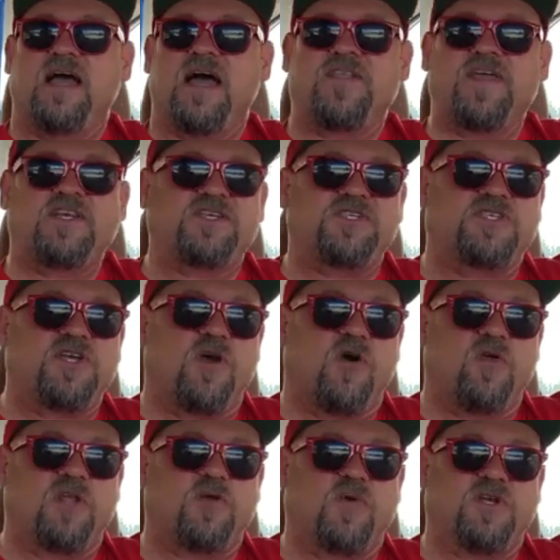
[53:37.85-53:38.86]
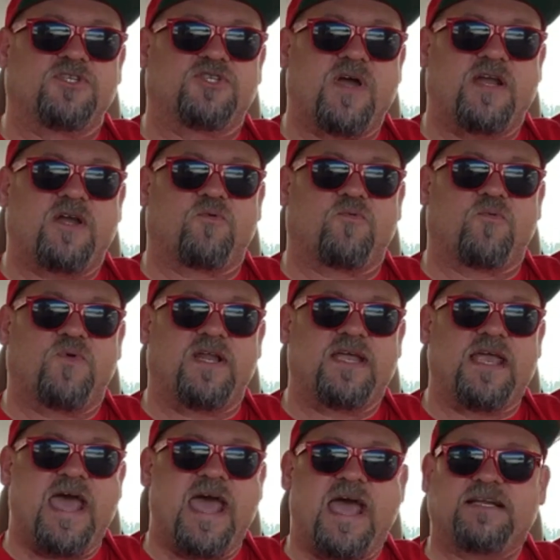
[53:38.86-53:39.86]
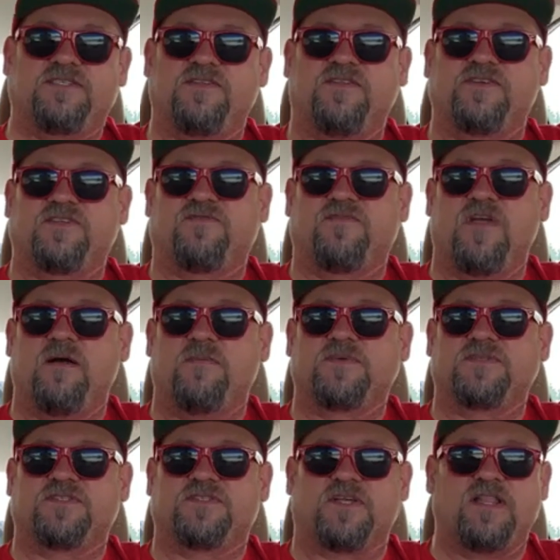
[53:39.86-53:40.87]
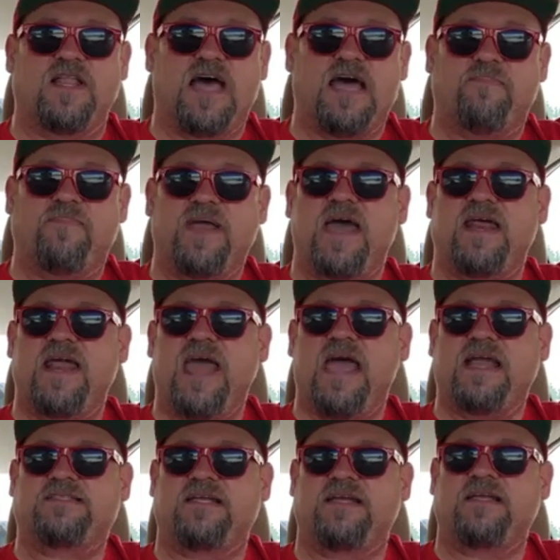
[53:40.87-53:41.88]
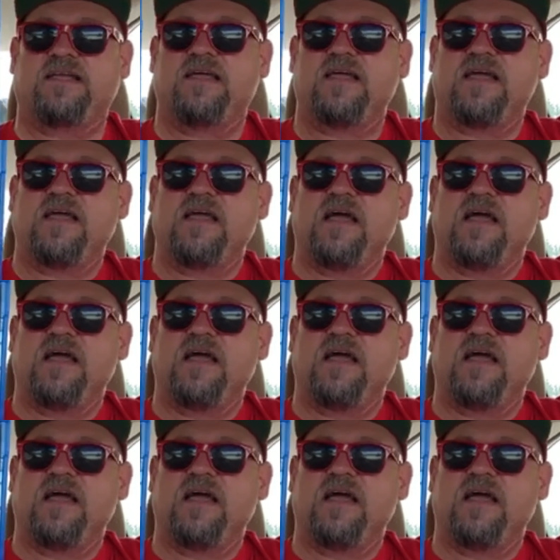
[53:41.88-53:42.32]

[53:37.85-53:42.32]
I think she's the only one trying to really act in this film, because it's a lot of bad acting.